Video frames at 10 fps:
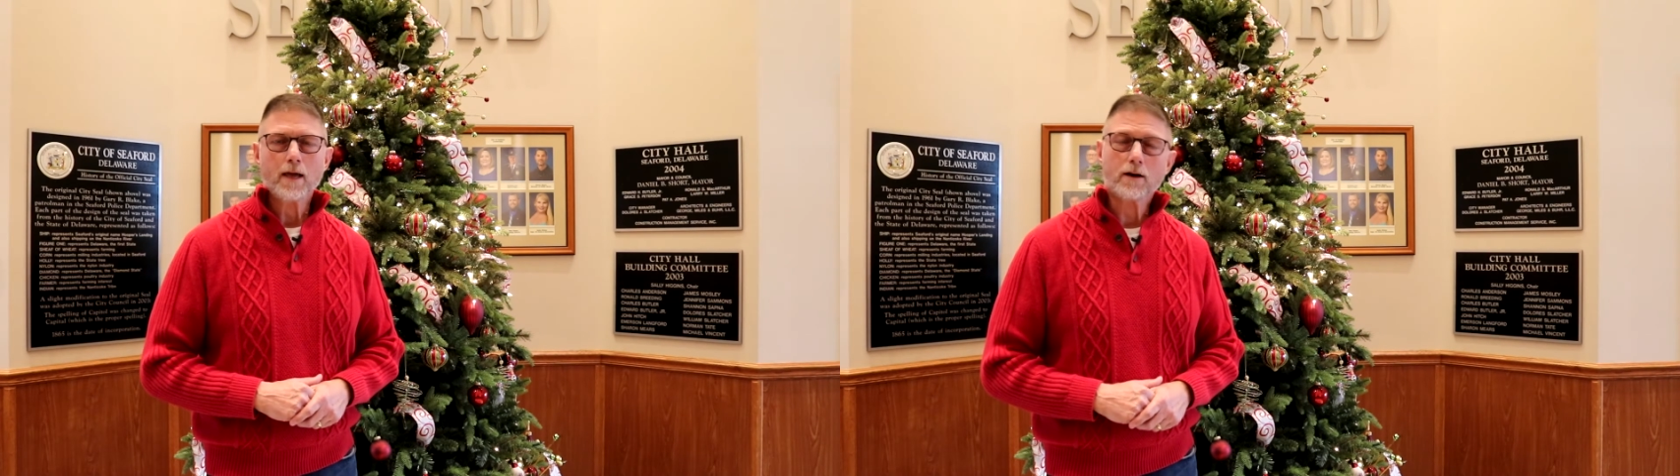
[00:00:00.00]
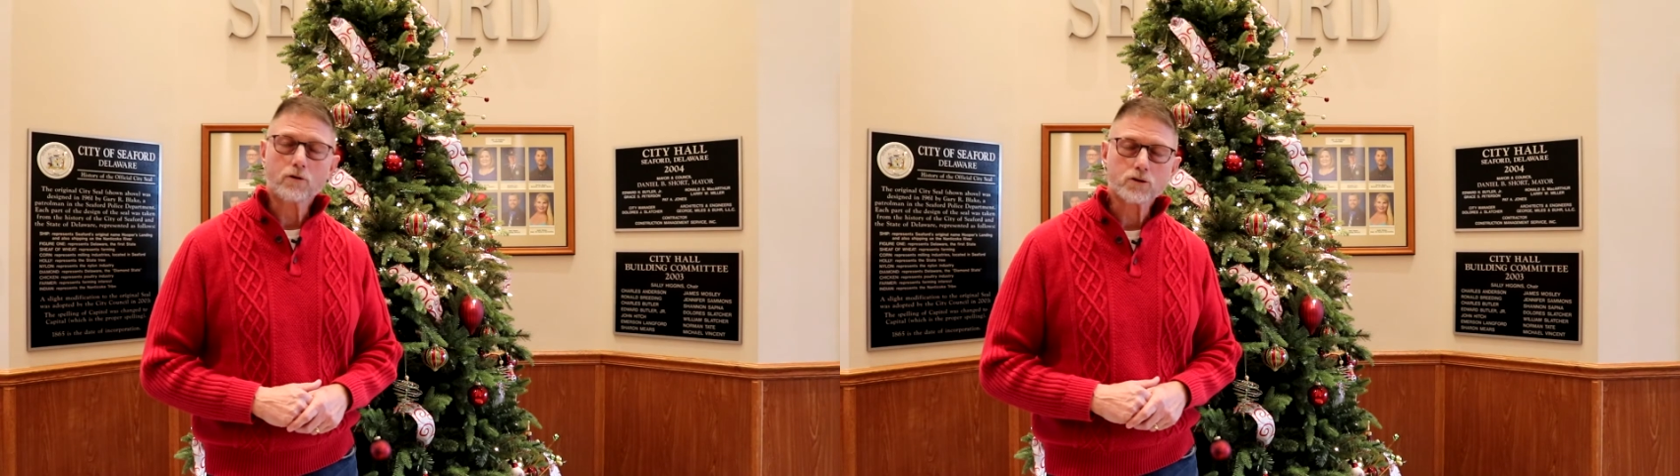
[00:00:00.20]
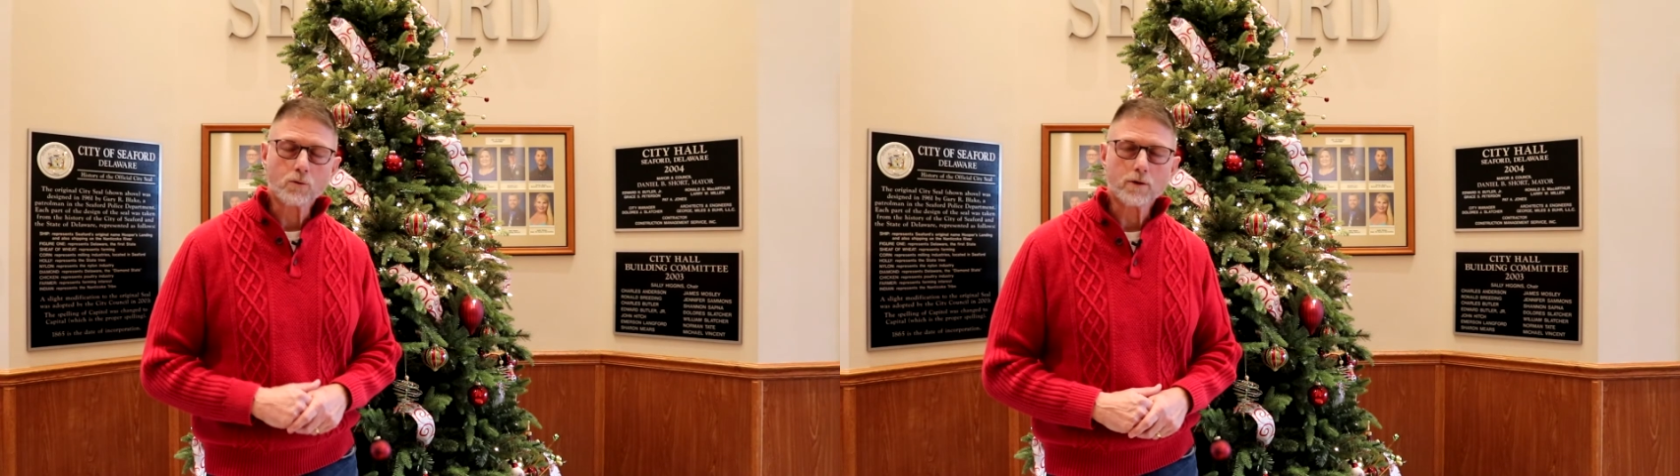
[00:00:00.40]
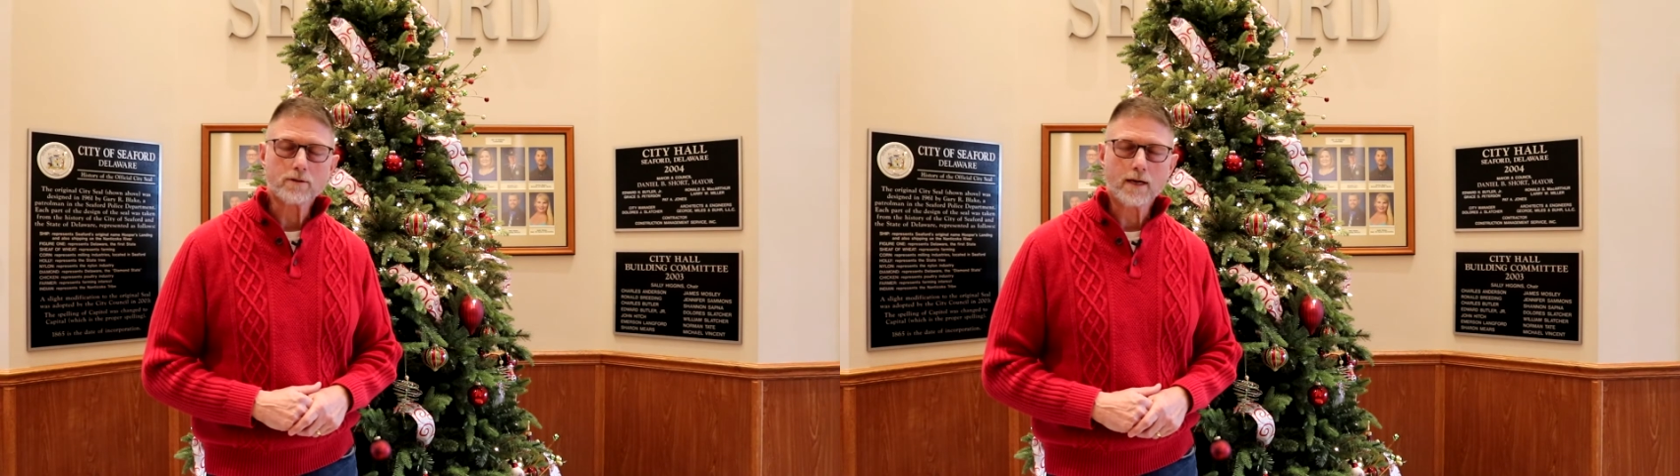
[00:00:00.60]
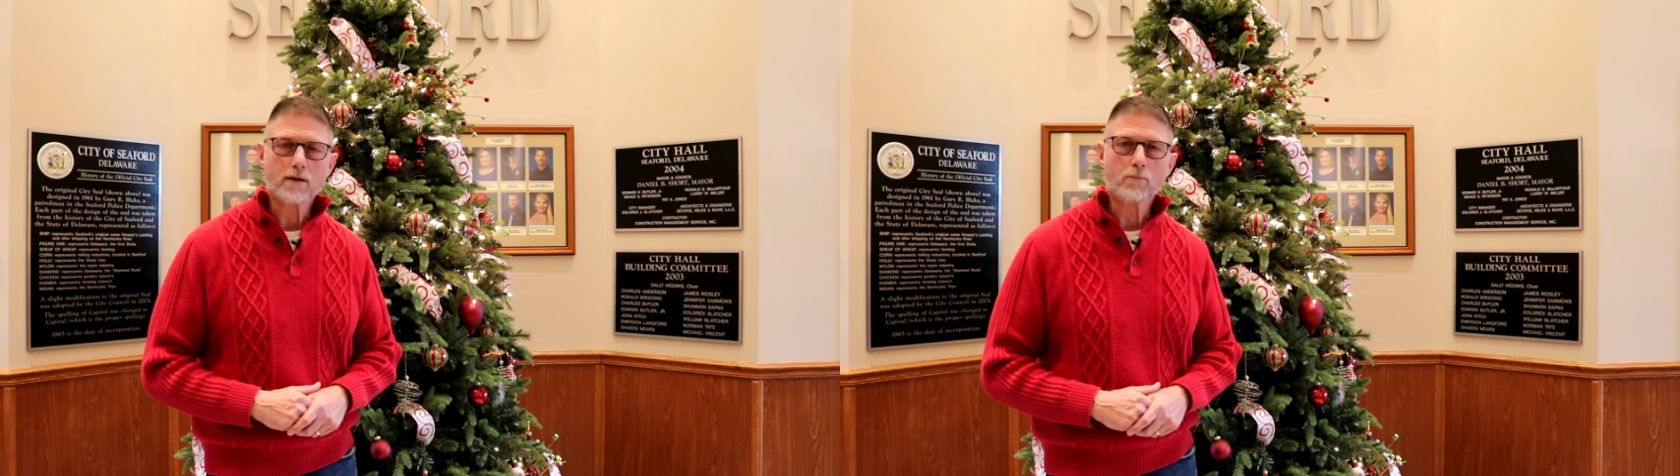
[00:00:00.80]
And I also want
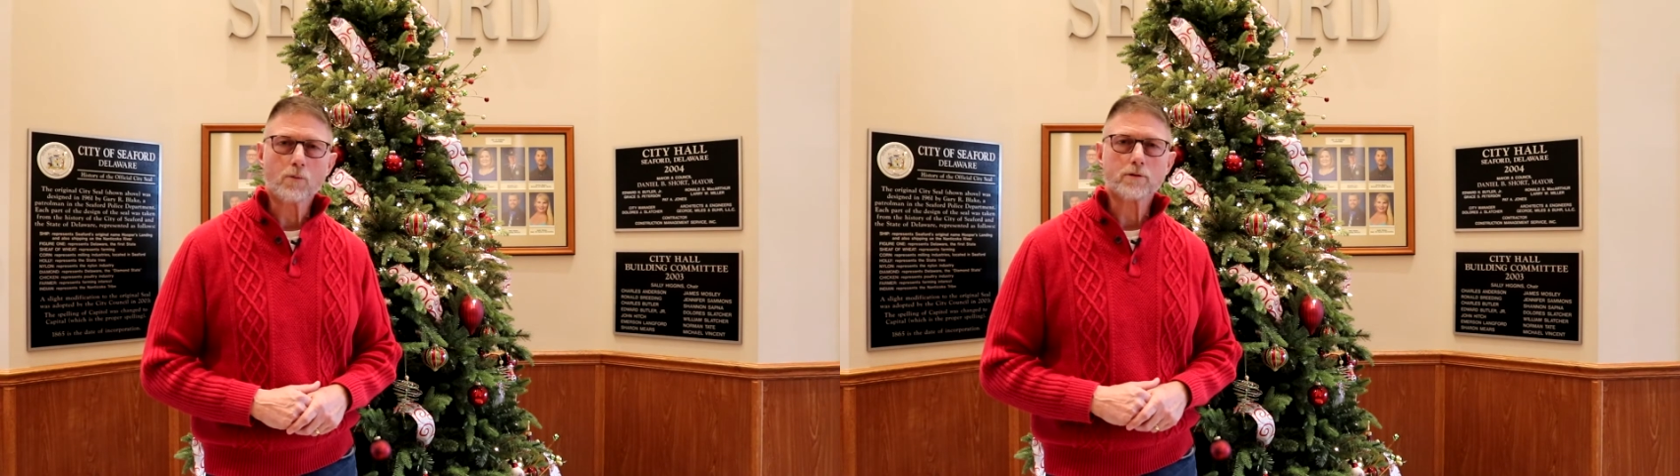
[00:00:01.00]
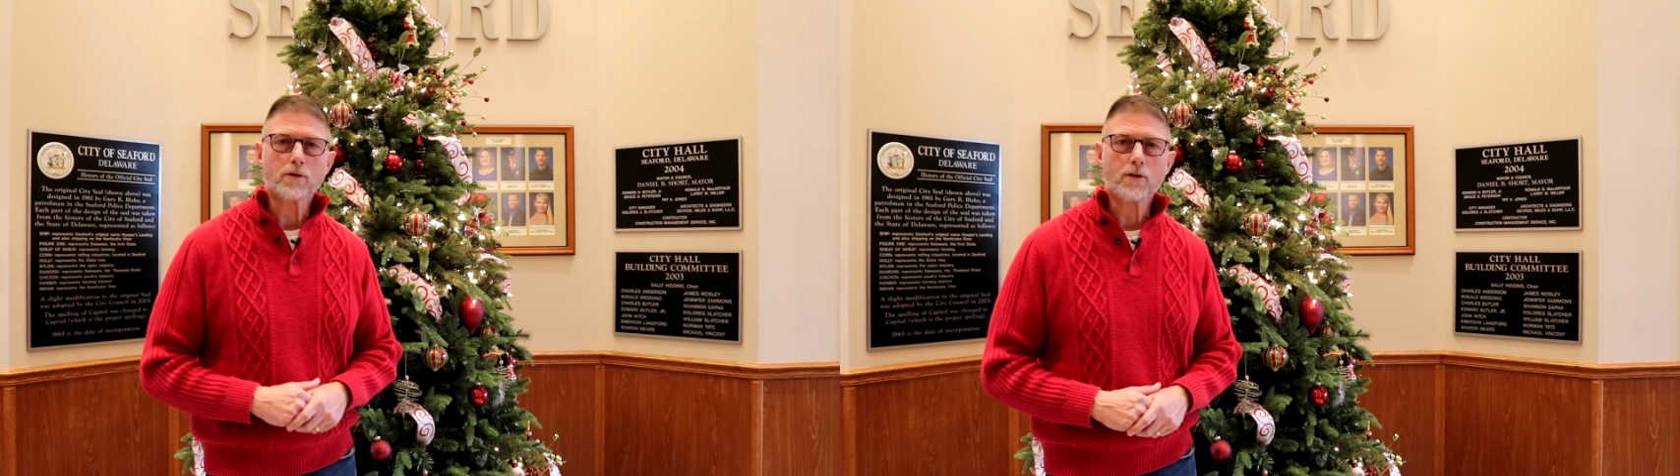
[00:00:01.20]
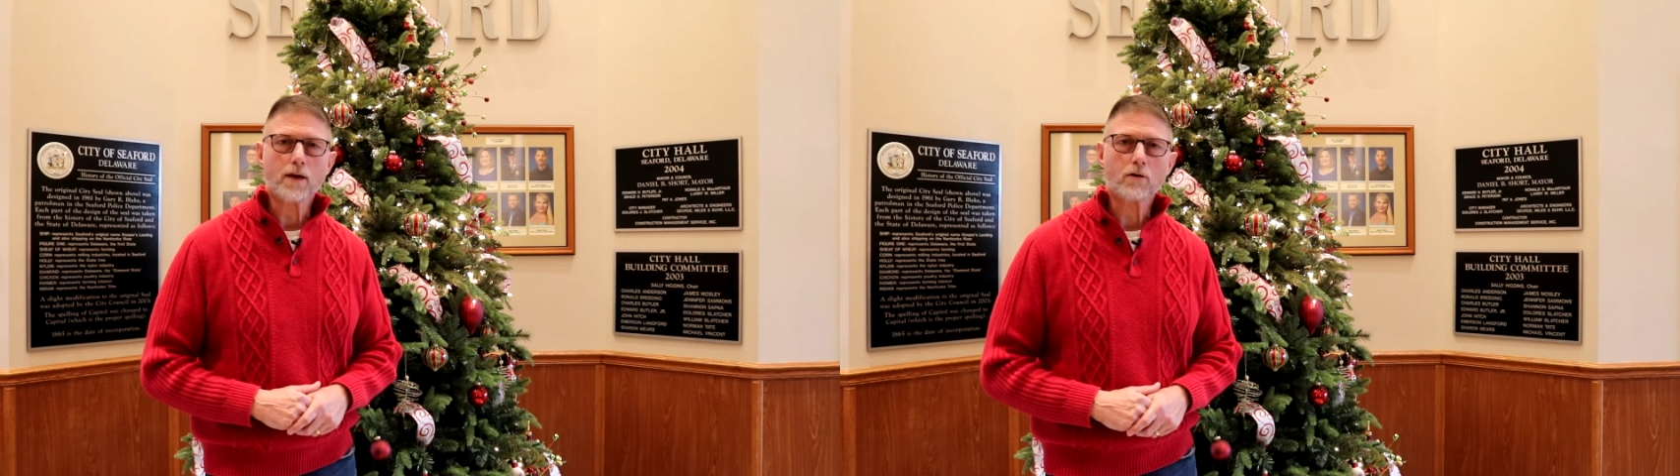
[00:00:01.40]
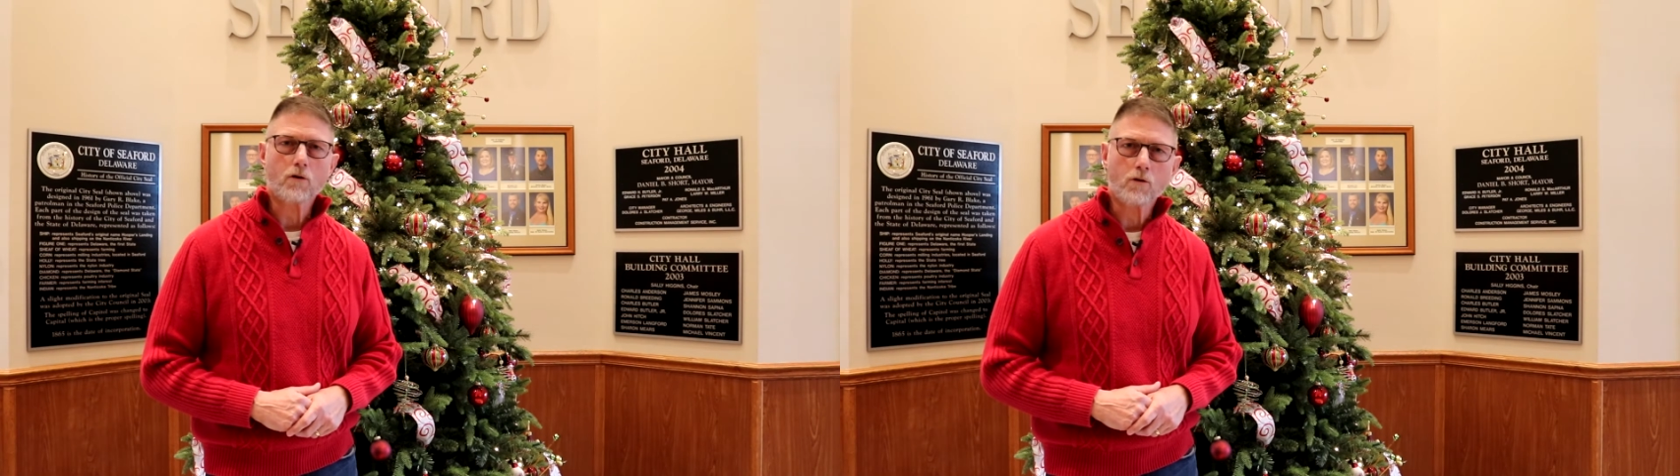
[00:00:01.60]
to take a moment to thank